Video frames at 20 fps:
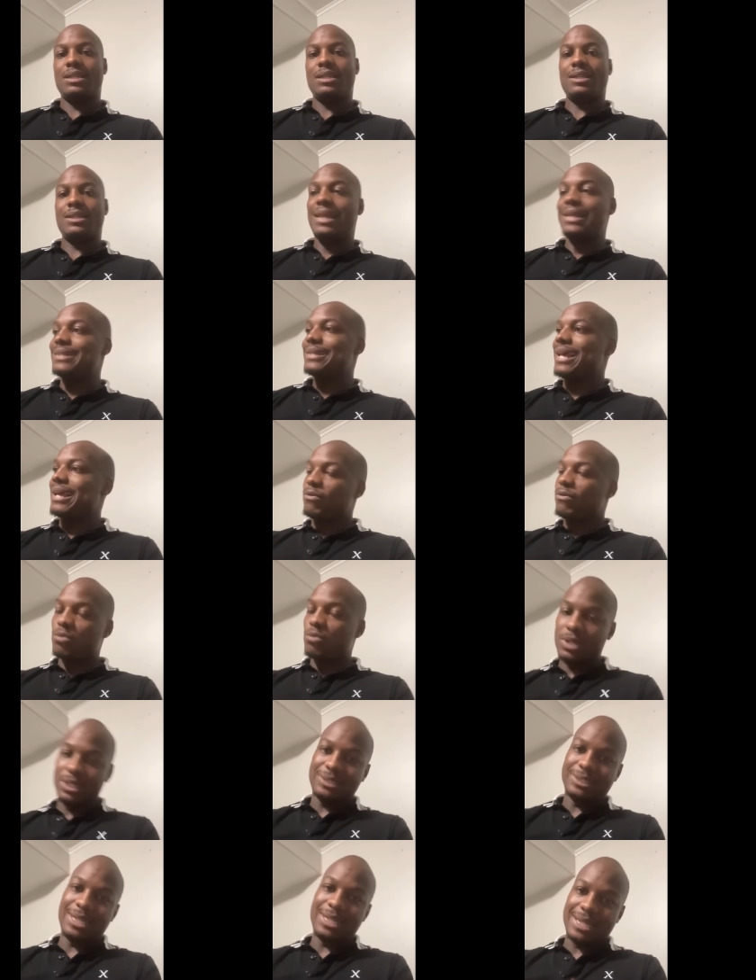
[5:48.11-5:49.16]
They not
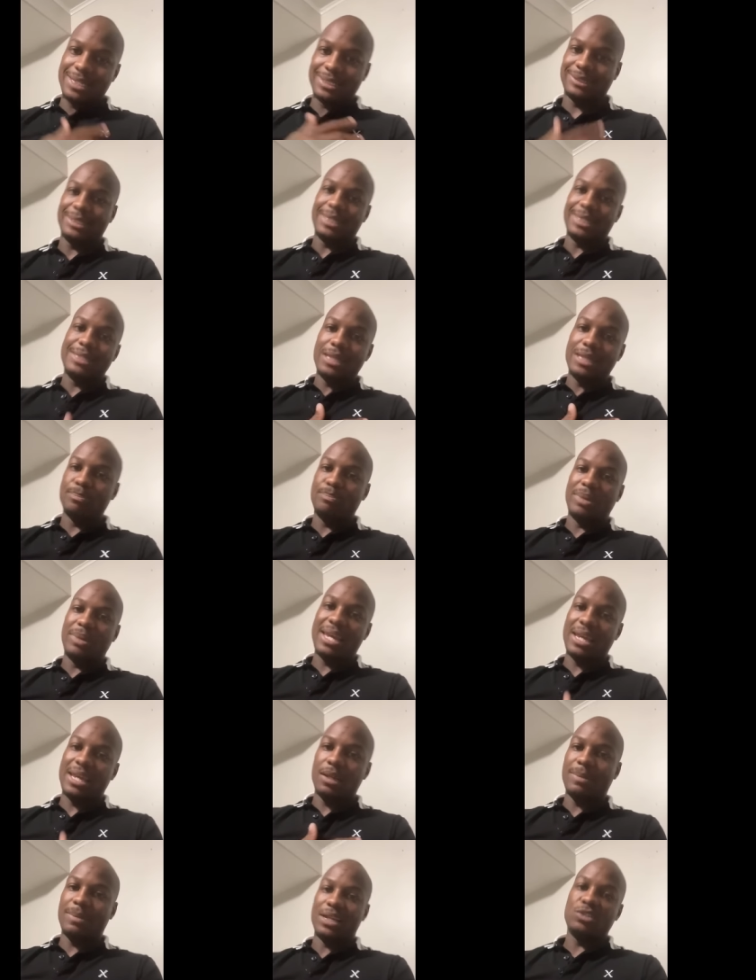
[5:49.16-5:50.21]
one time said nothing
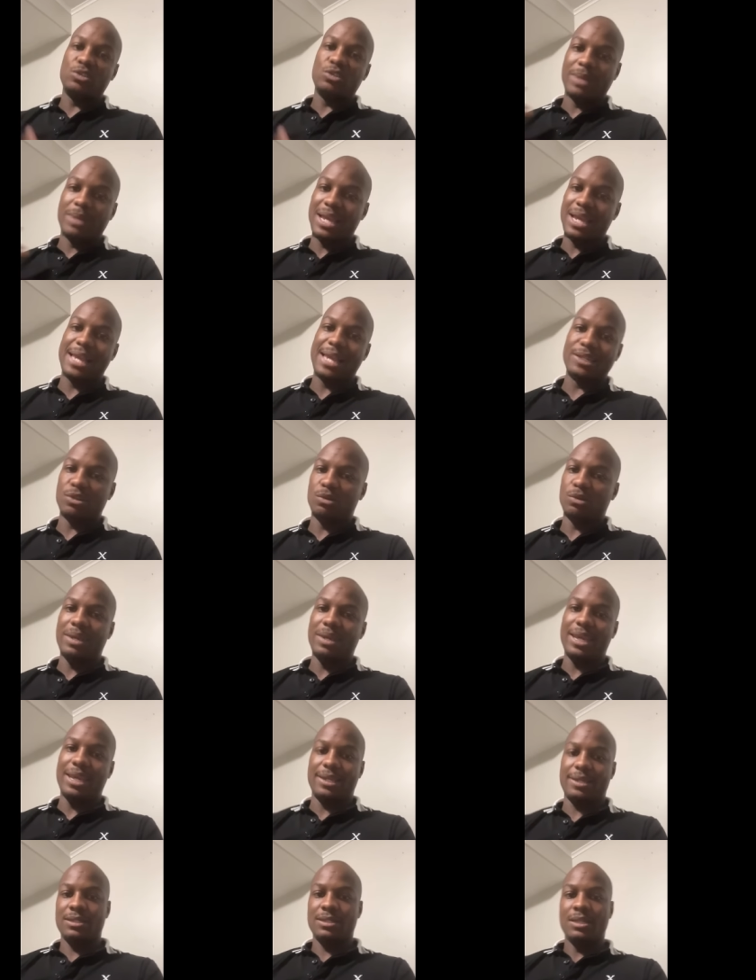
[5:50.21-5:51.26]
bad about you behind your
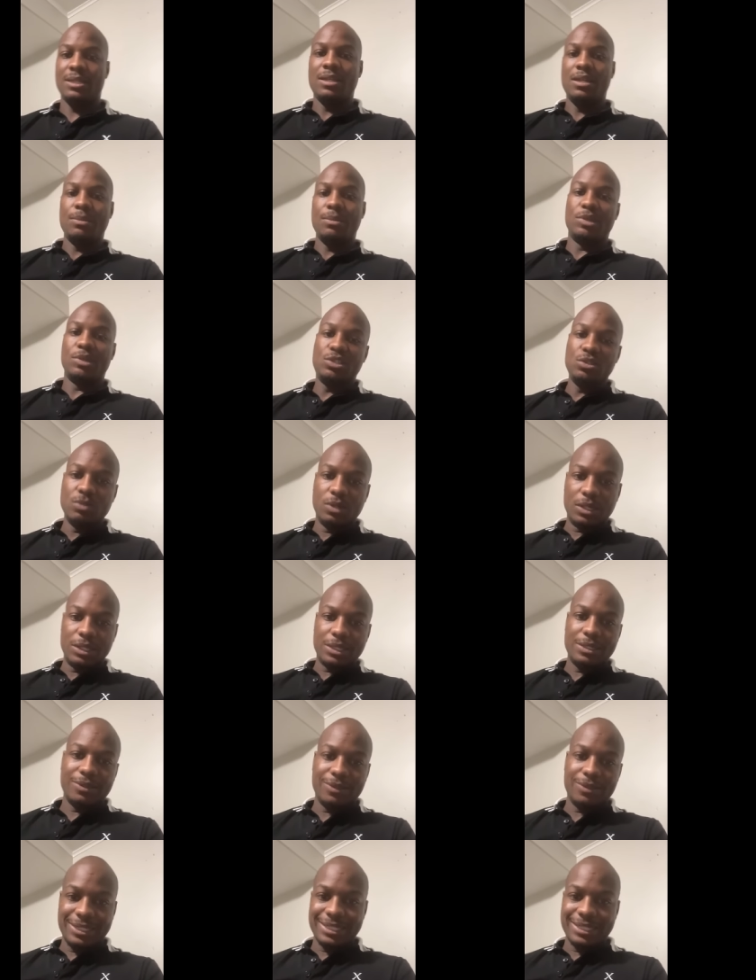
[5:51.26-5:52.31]
back. But you want to
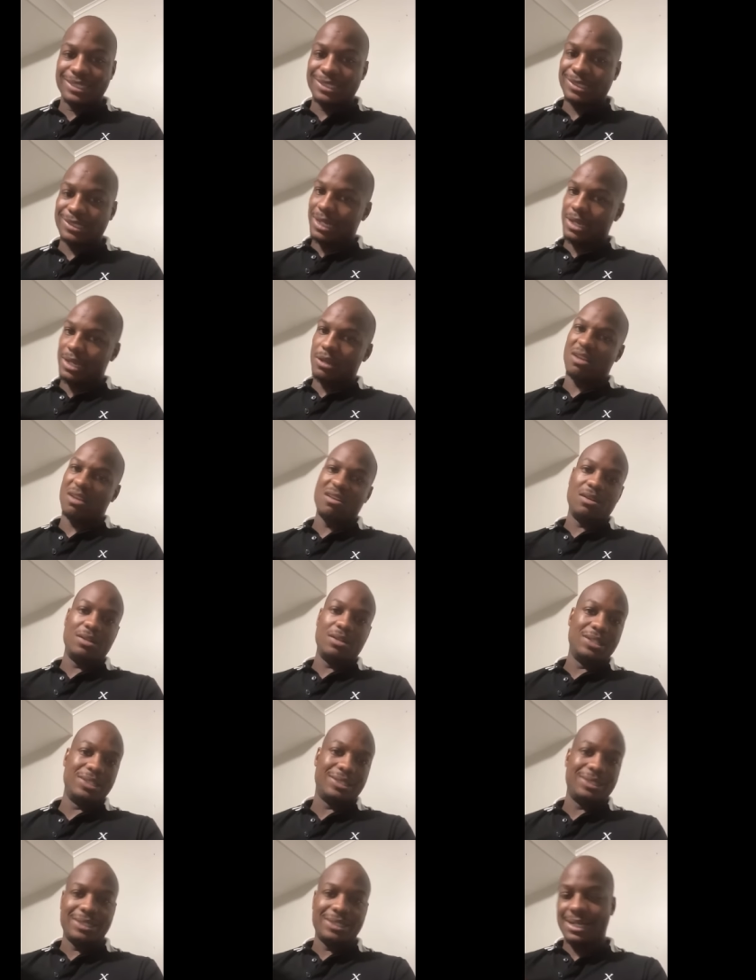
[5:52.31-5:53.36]
get on here and say, oh,
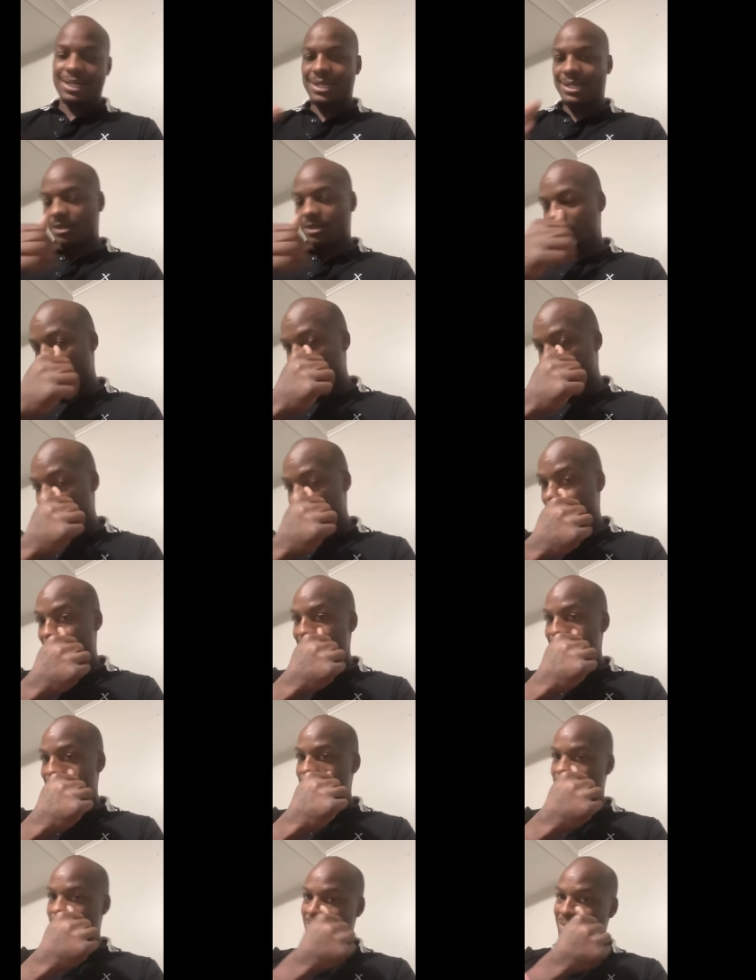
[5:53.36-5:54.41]
this and then and third about
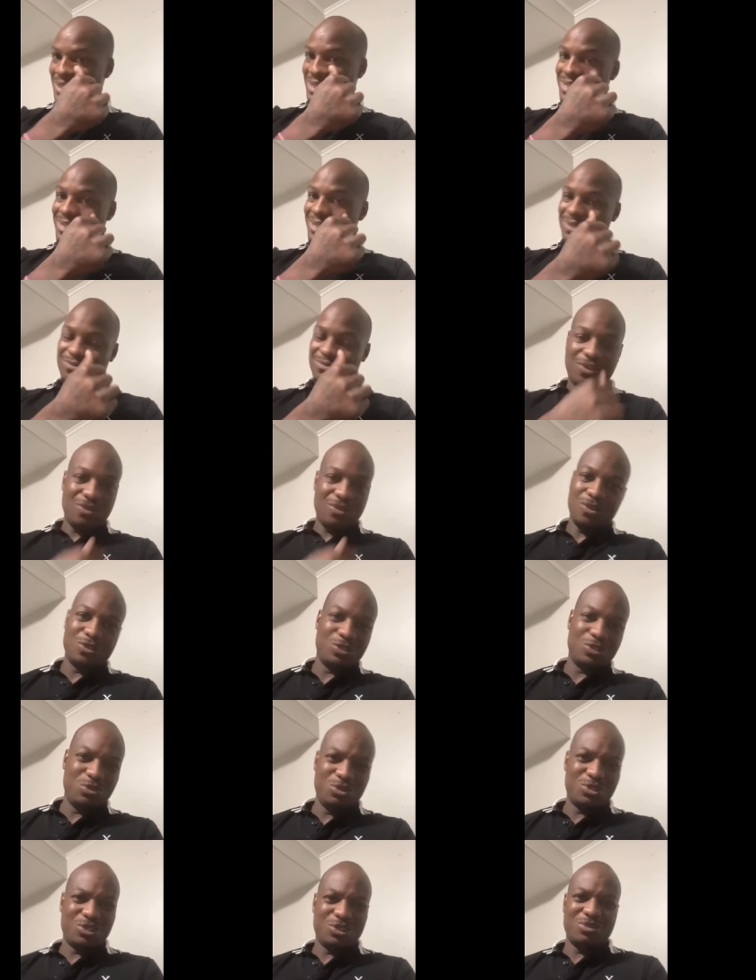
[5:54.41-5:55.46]
them. Folk don't
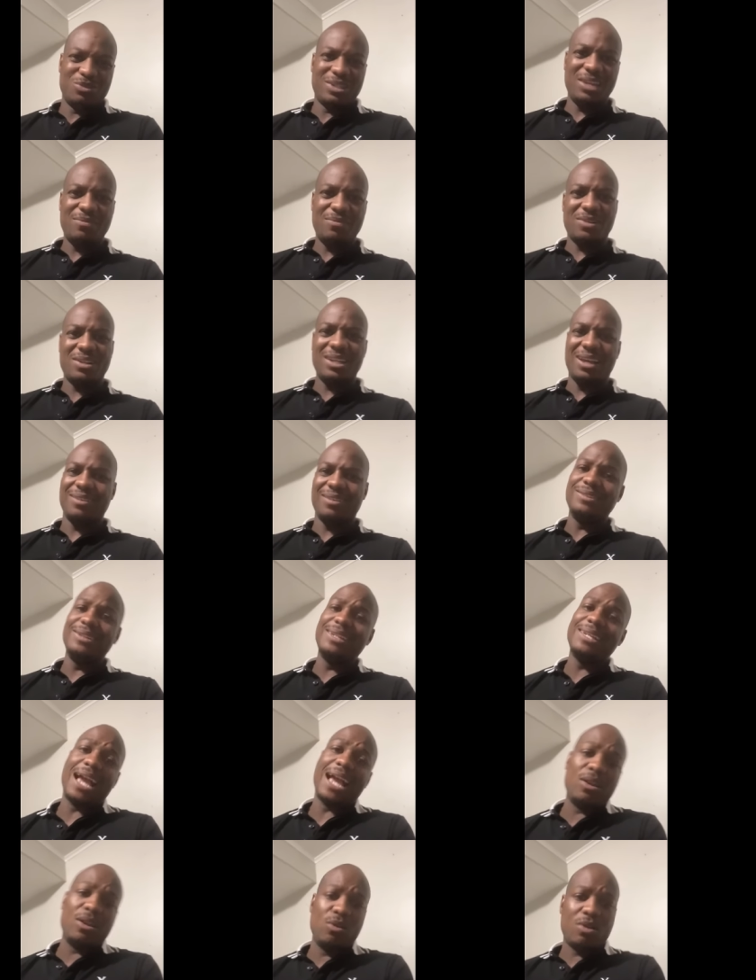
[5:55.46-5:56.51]
use your name for clout. You ain't
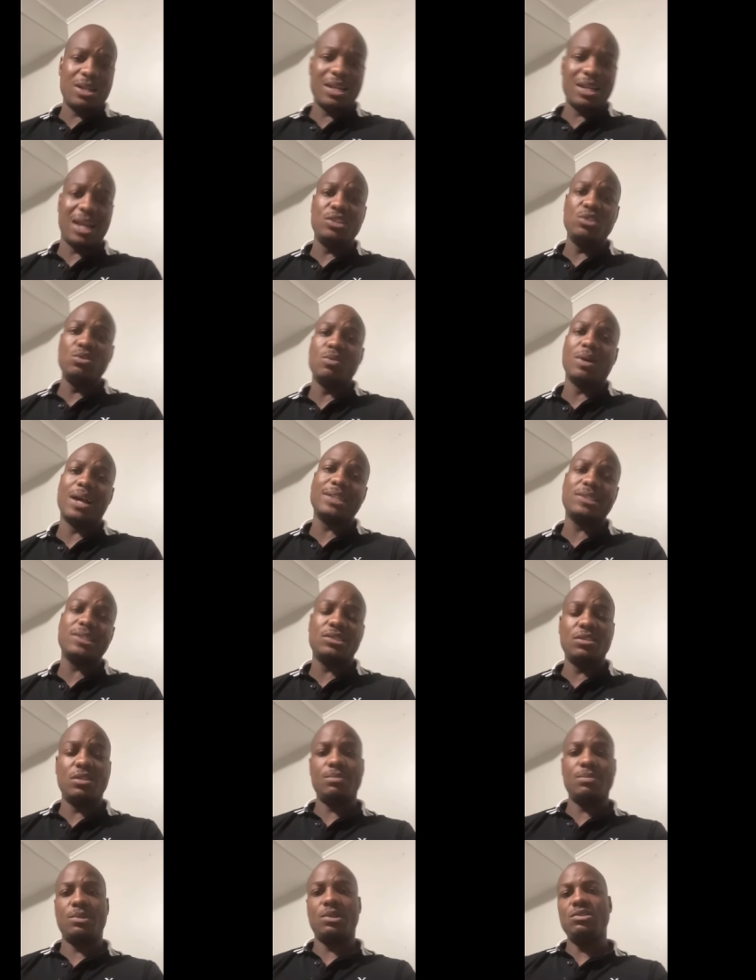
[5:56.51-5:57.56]
got no clout. You washed
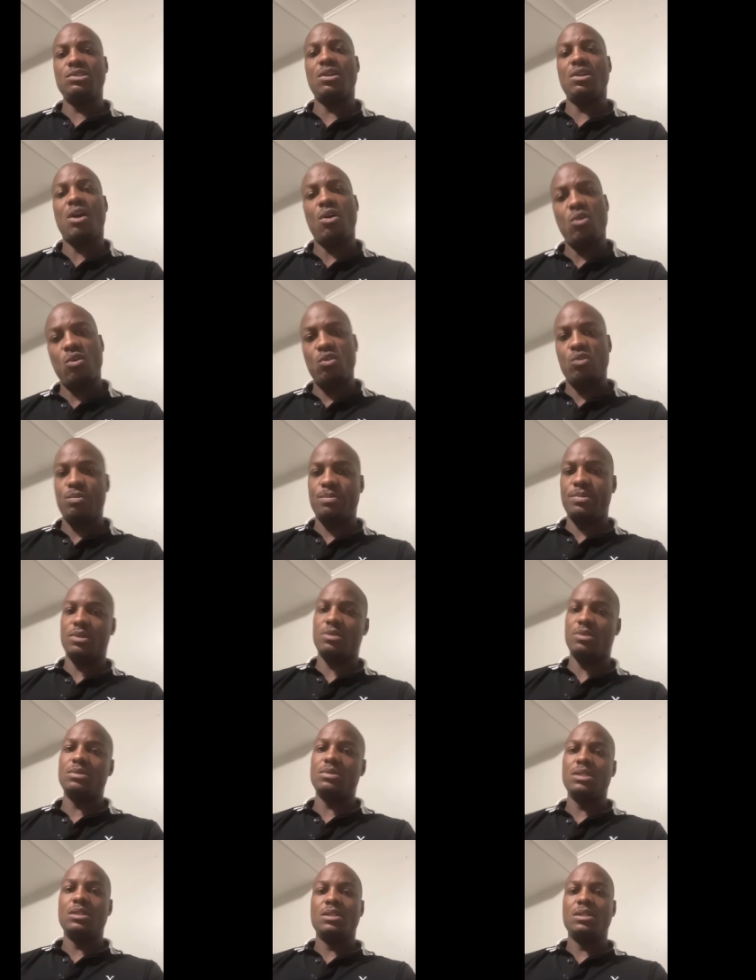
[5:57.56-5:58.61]
up, bro. You old,
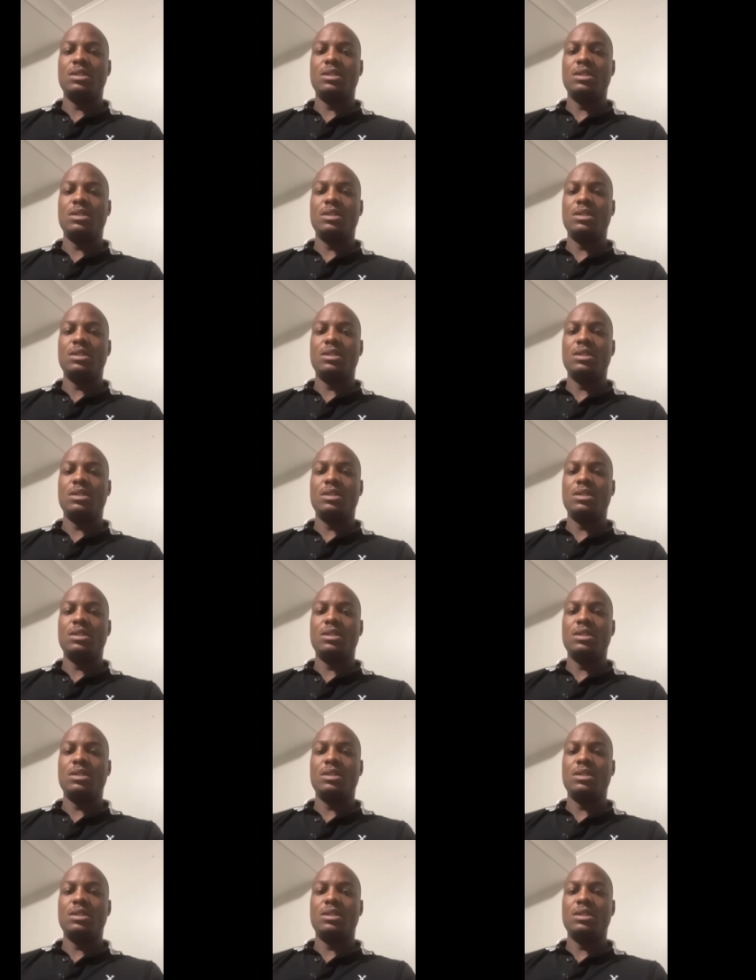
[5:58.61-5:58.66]
bro.